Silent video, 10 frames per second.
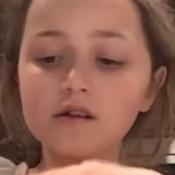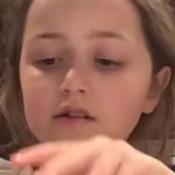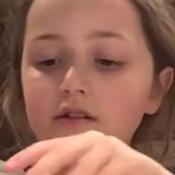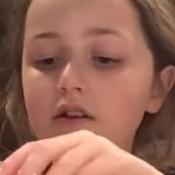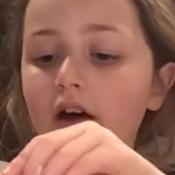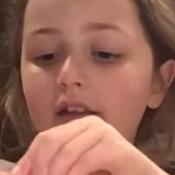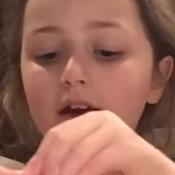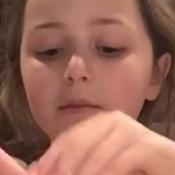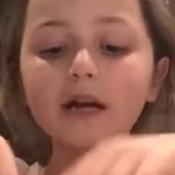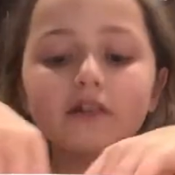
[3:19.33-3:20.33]
Not
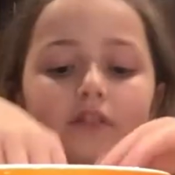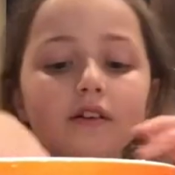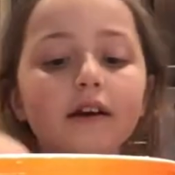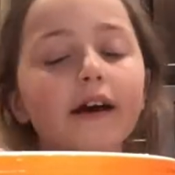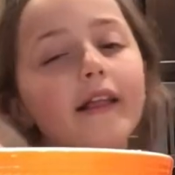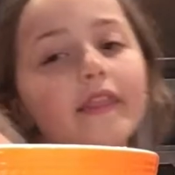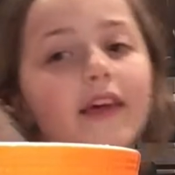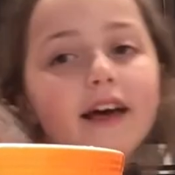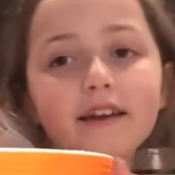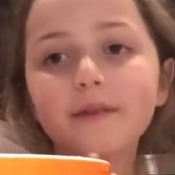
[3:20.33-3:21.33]
that much. And
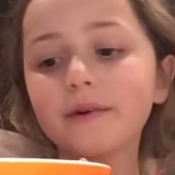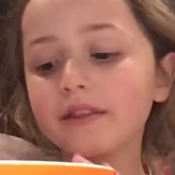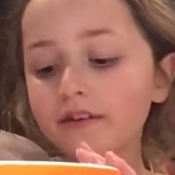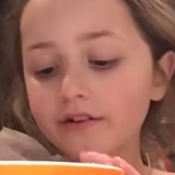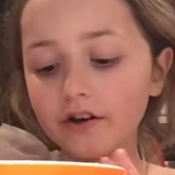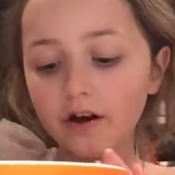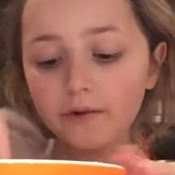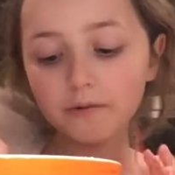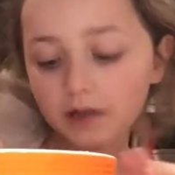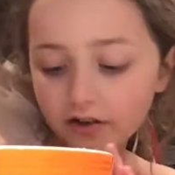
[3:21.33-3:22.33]
then with your
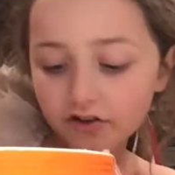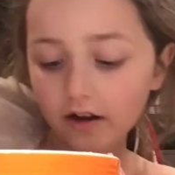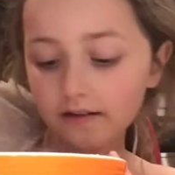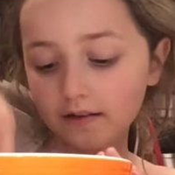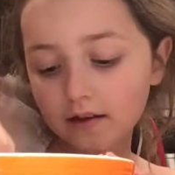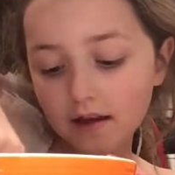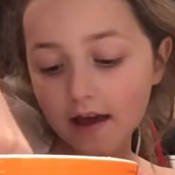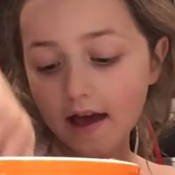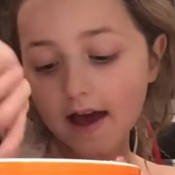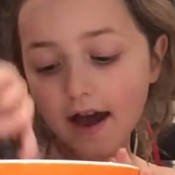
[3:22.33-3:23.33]
dough, we just
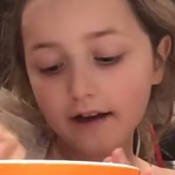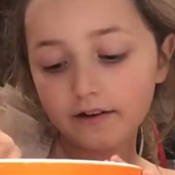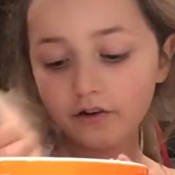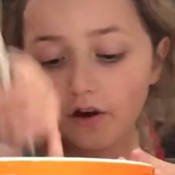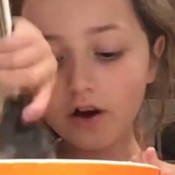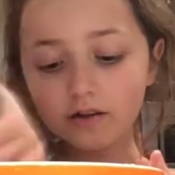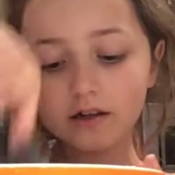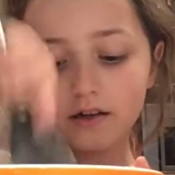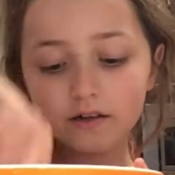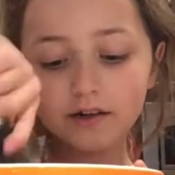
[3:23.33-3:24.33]
added all
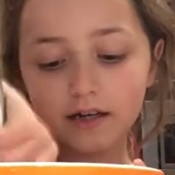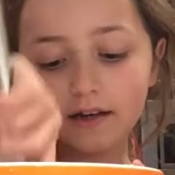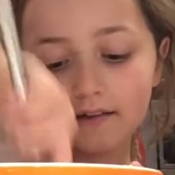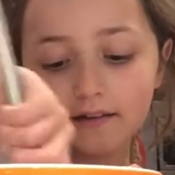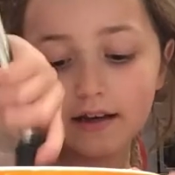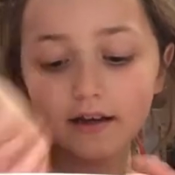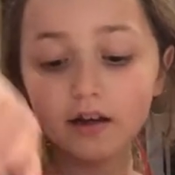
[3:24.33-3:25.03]
our ingredients and